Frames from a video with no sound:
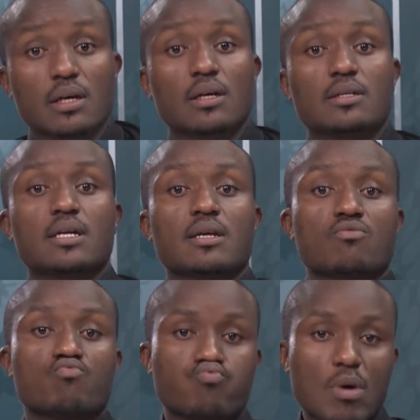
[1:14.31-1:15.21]
We're
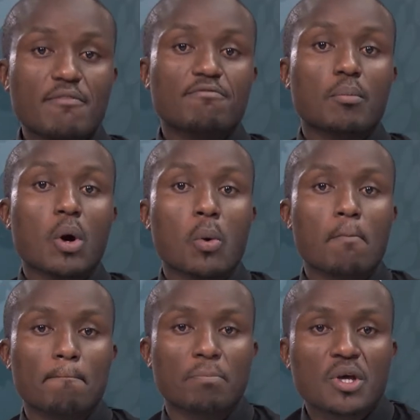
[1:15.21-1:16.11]
starting right from
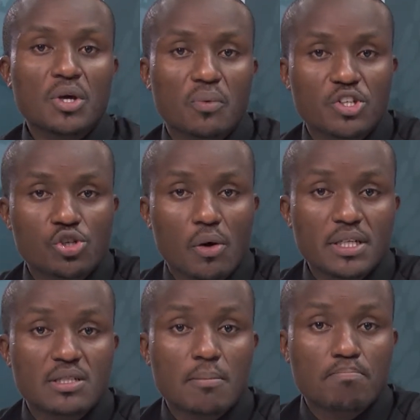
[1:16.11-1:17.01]
home. We're
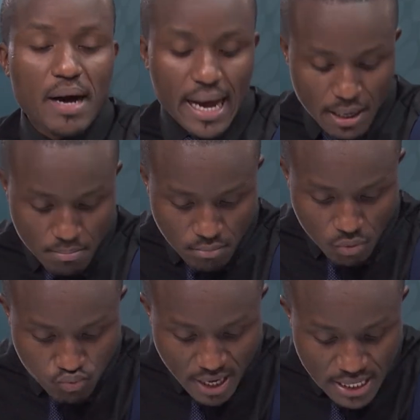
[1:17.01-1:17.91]
joined by
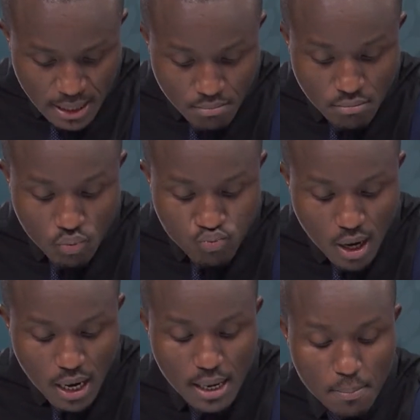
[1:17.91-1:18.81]
Marina
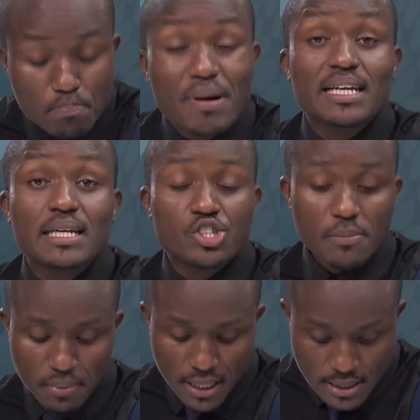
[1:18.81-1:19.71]
Mura,
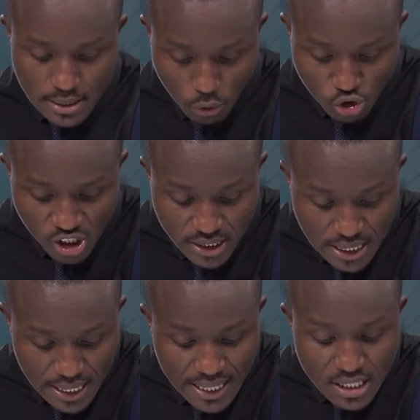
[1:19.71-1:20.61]
Partnership Associate,
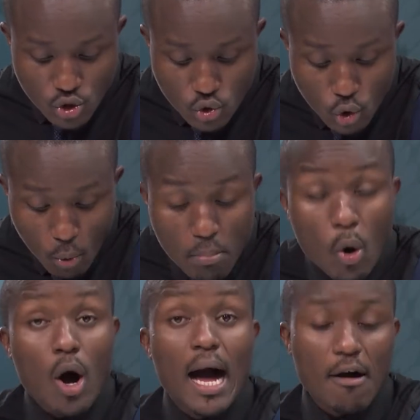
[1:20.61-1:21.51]

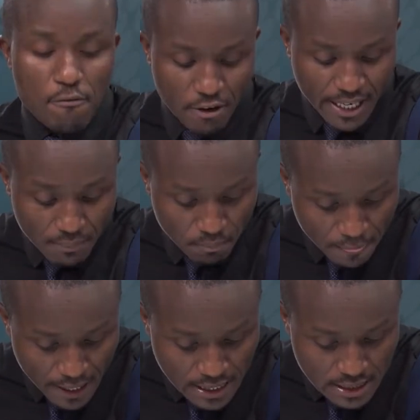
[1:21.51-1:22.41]
Somo Africa,
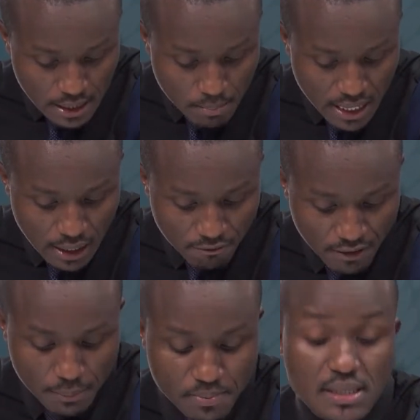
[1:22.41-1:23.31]
and Amelia
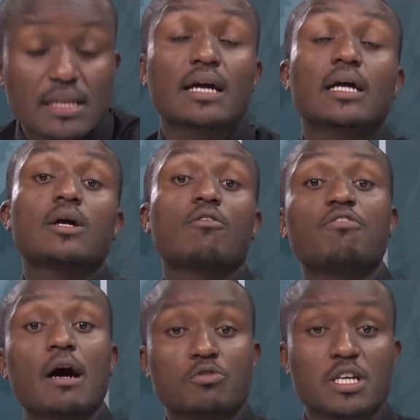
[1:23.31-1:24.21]
Phillips,
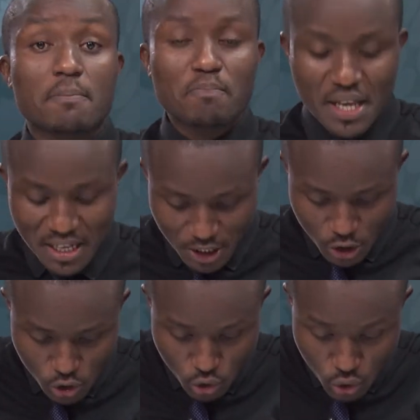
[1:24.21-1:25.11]
co-founder,
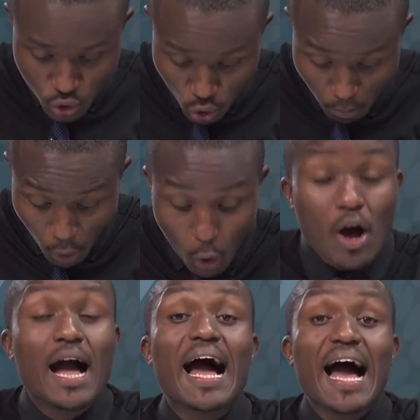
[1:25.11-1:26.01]
Somo
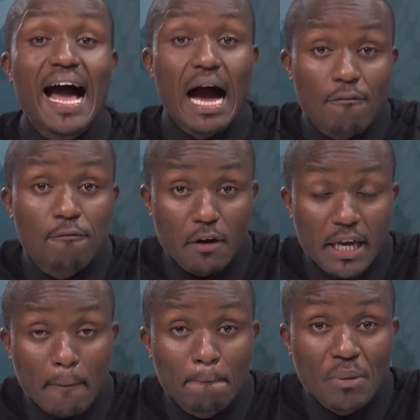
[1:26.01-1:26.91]

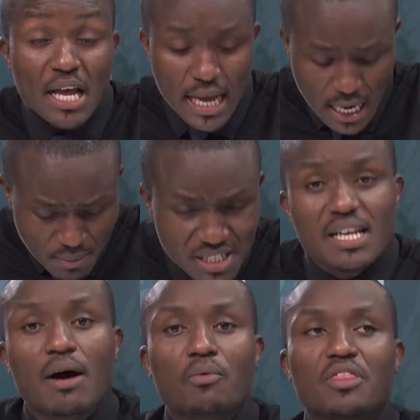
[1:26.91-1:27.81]
Africa. Let me
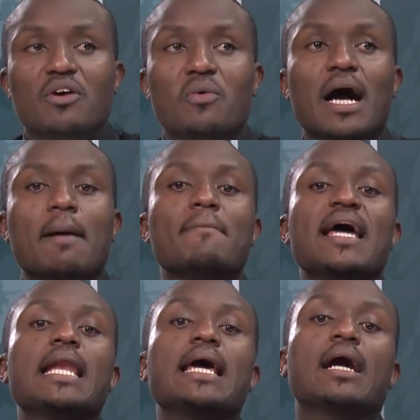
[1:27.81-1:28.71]
start with you,
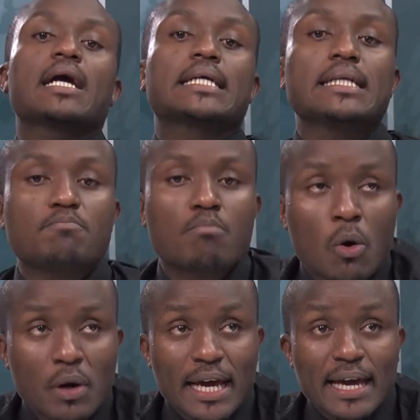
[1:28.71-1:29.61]
Amelia. Good
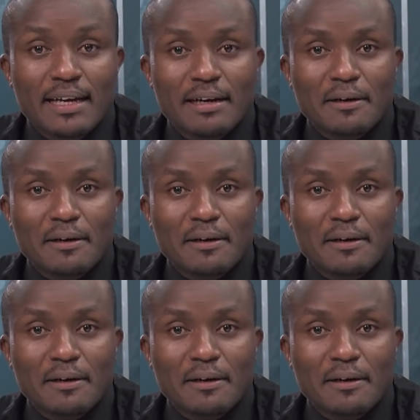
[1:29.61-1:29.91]
morning.